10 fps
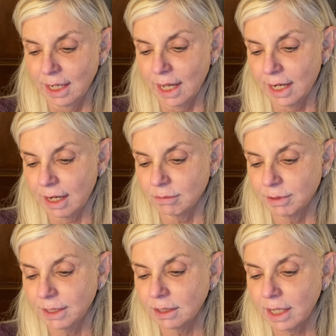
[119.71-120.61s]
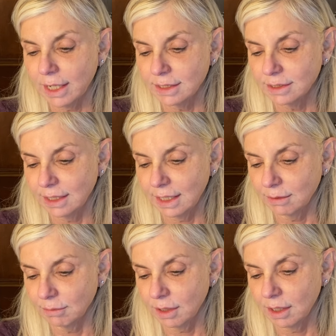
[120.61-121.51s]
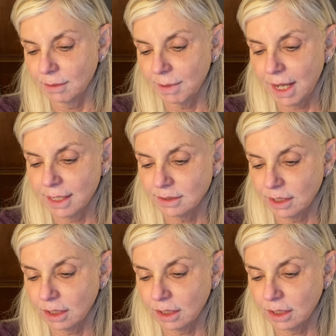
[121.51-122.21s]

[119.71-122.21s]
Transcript: and I realized it um, has a